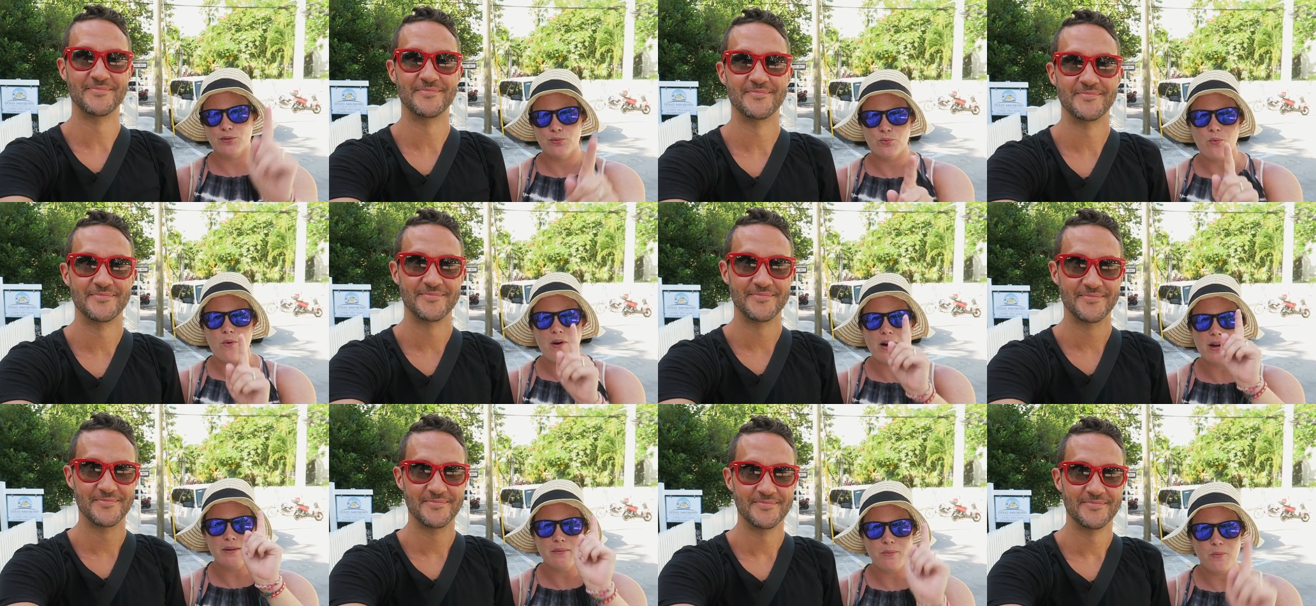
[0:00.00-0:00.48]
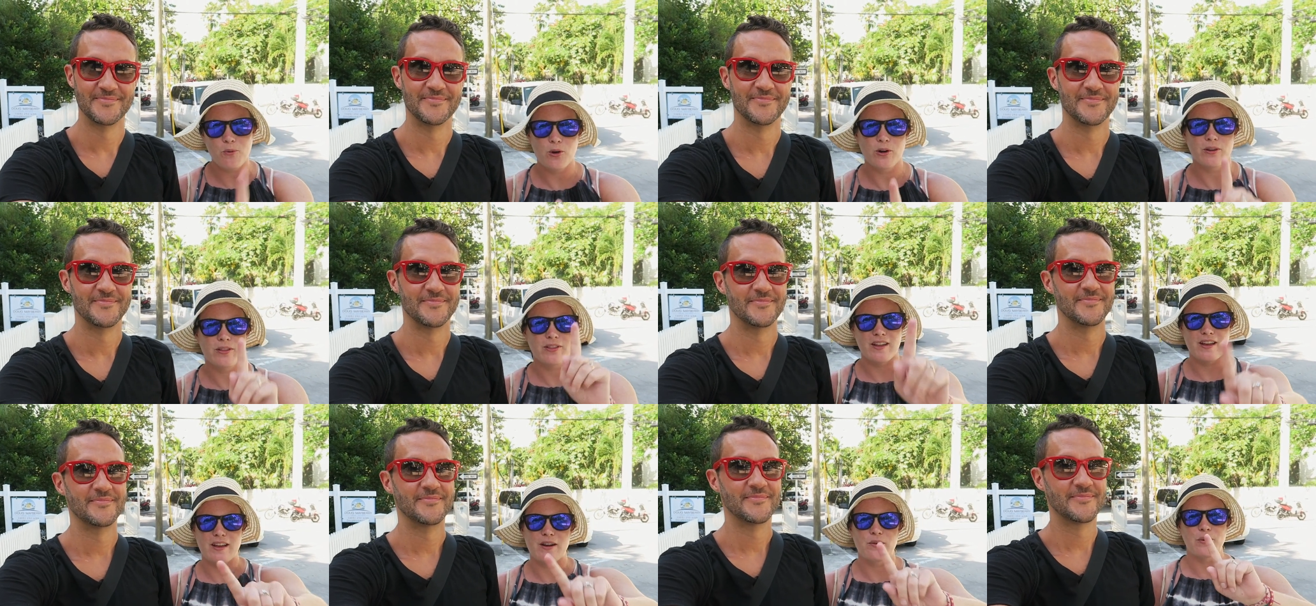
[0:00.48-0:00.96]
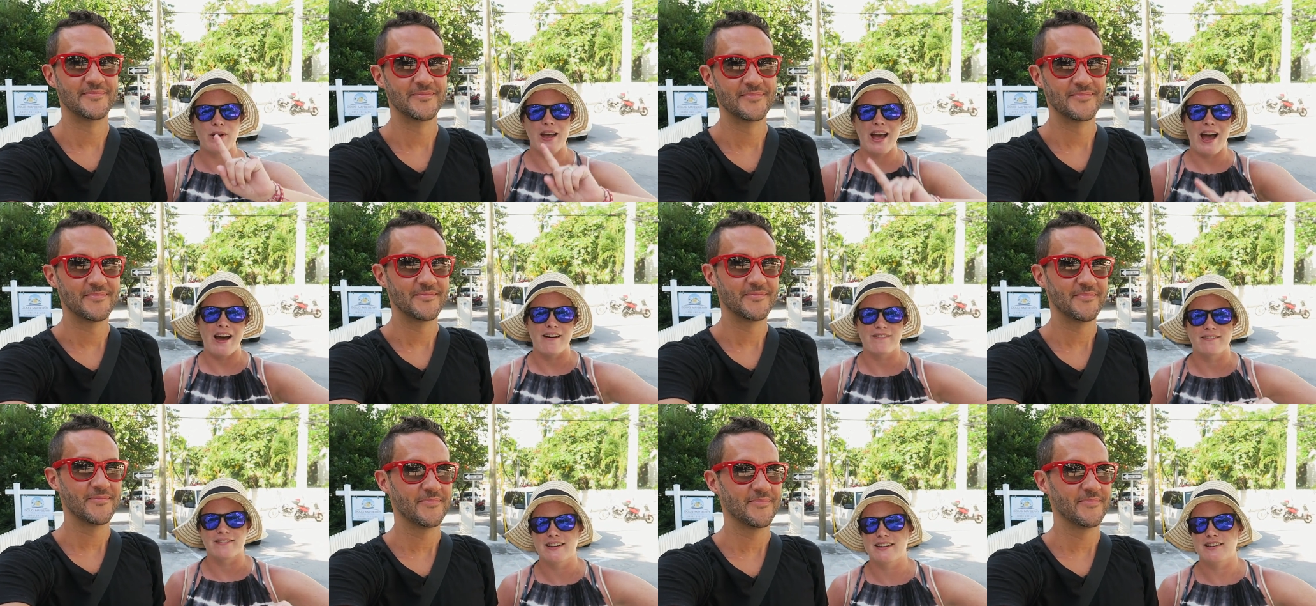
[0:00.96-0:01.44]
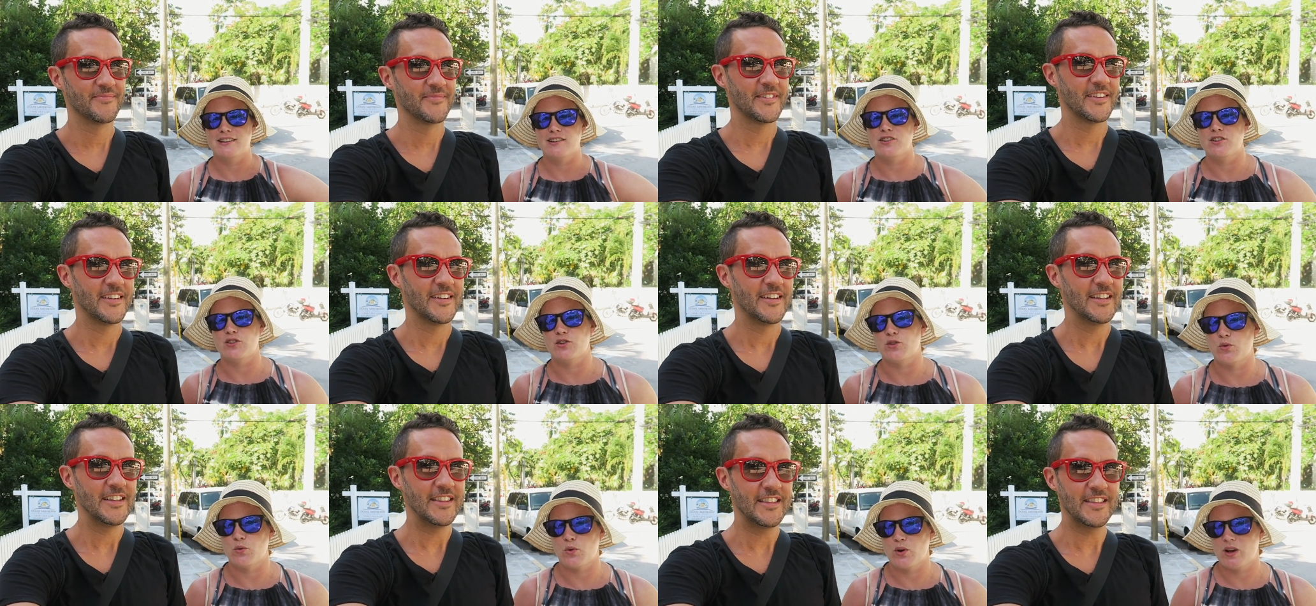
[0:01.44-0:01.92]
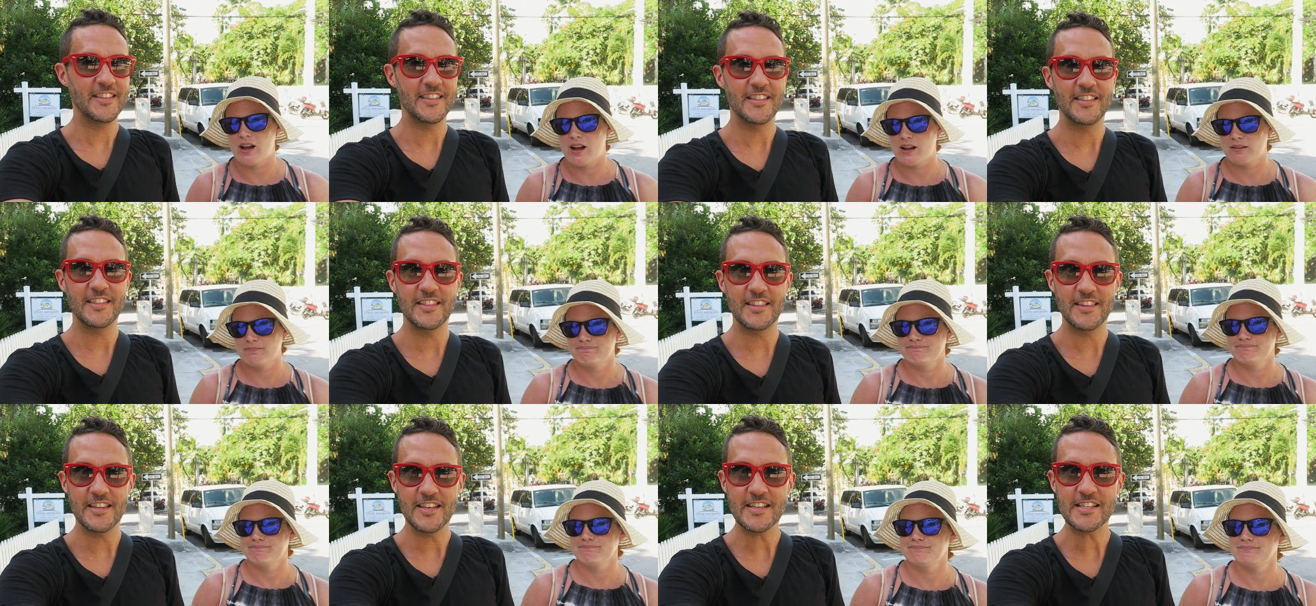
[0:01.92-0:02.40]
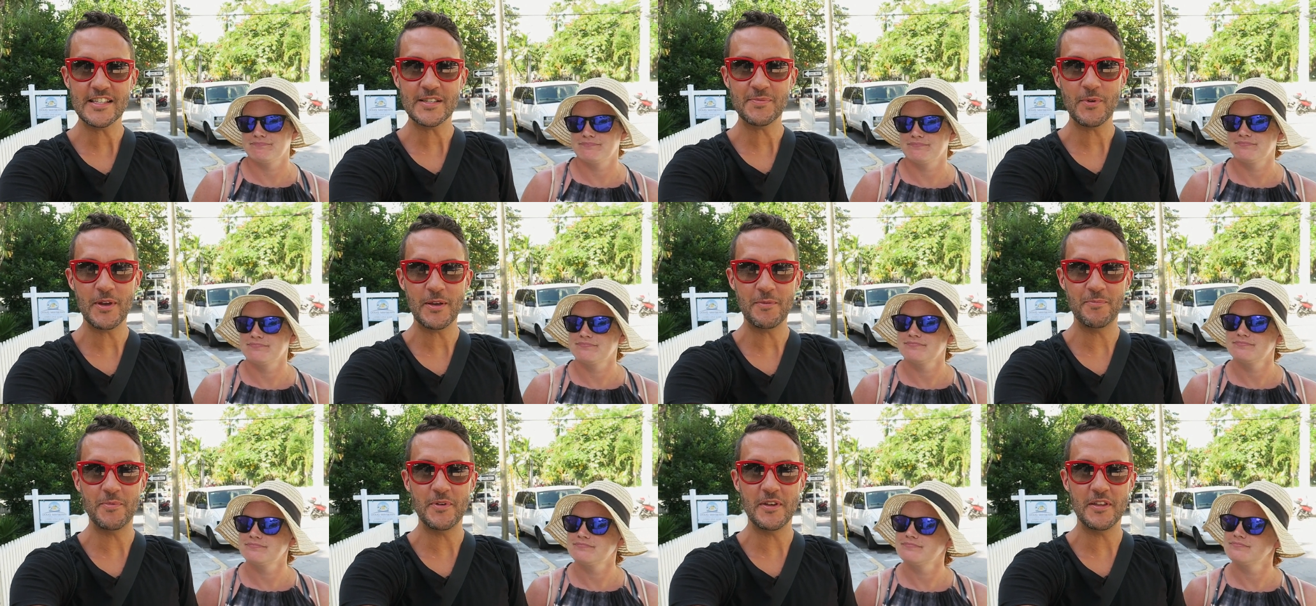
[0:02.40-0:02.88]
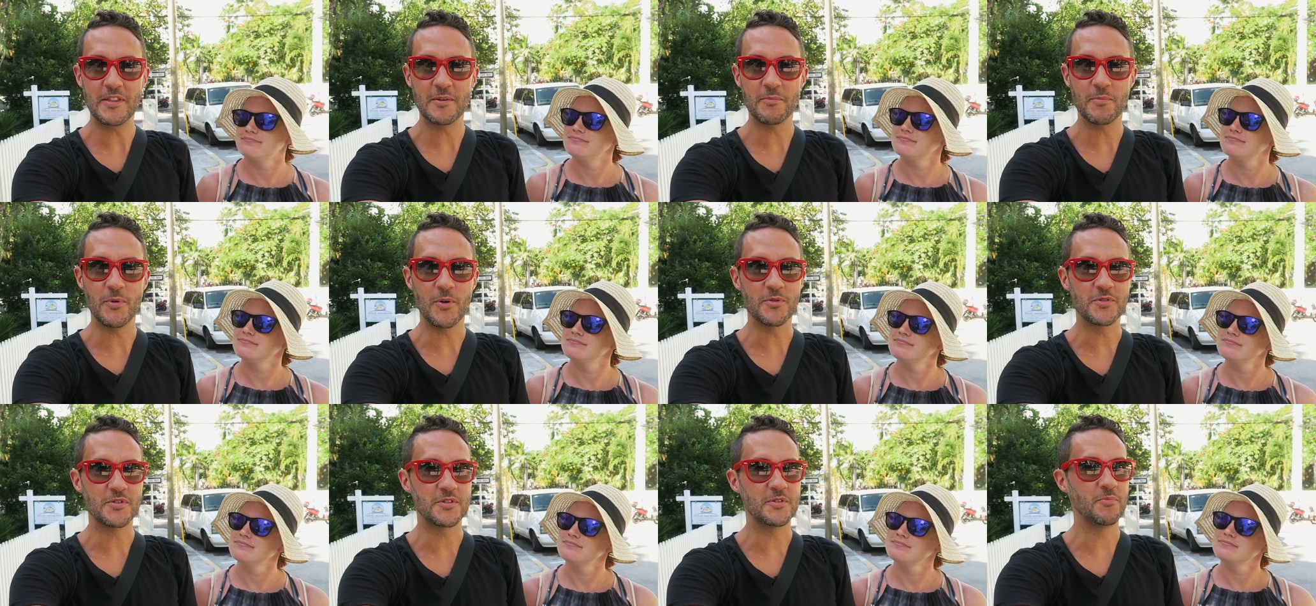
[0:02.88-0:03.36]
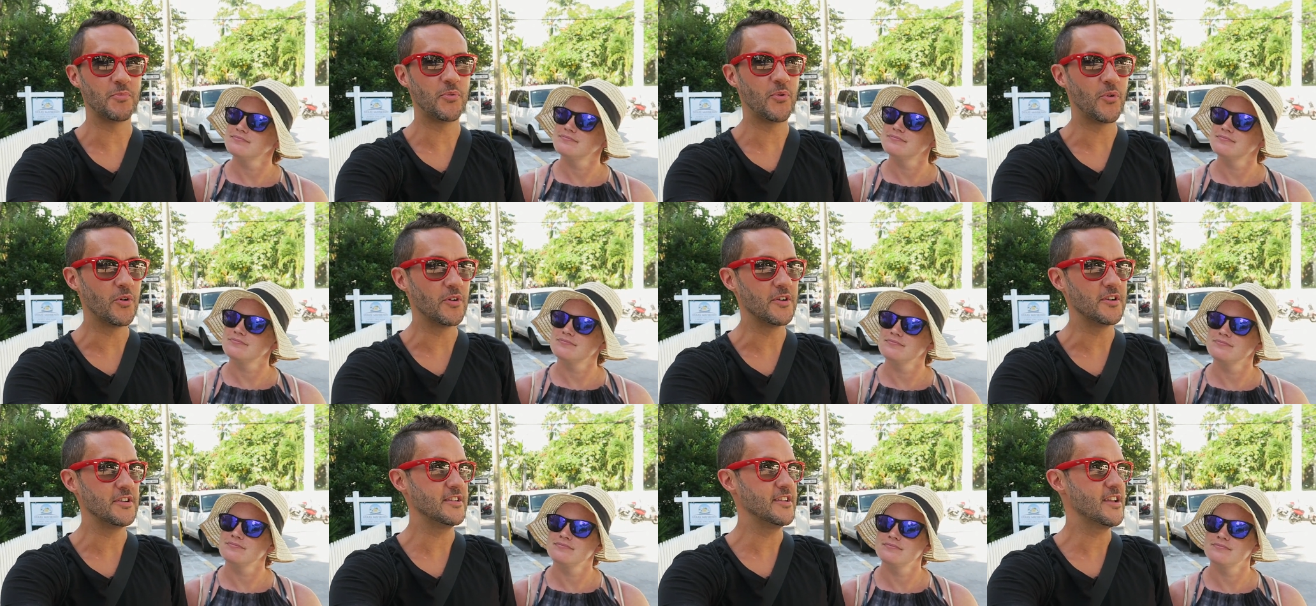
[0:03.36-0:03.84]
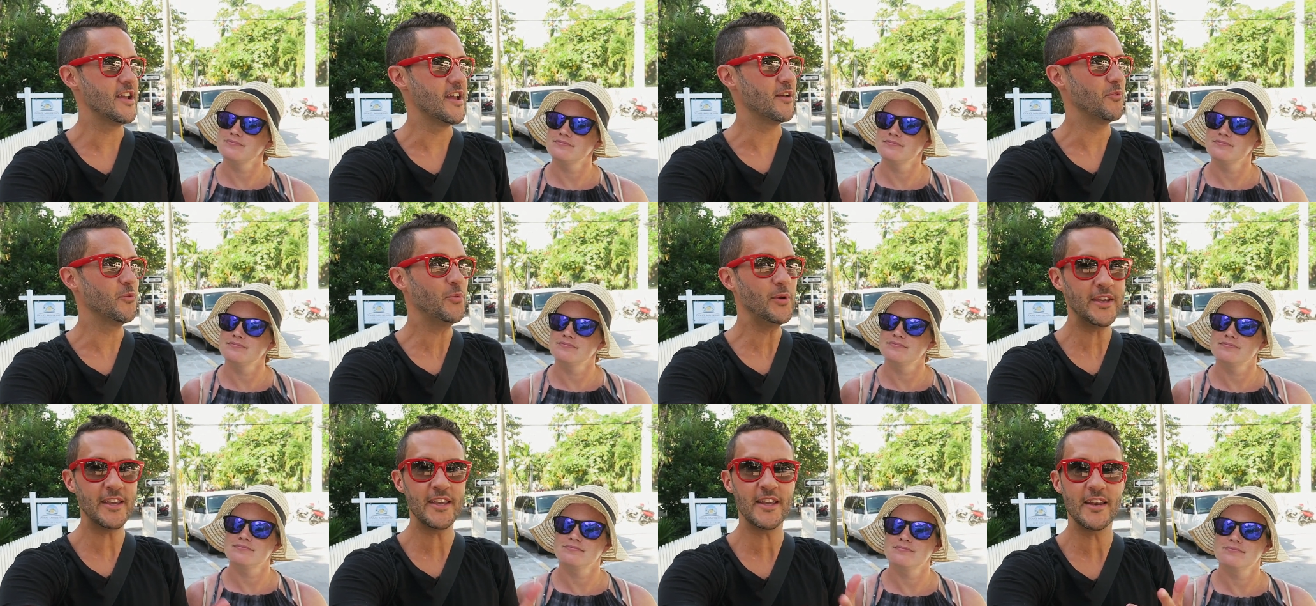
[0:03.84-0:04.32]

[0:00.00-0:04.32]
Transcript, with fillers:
Speaker 1: there's one more thing we have to do.
Speaker 2: This might be the most important yet. We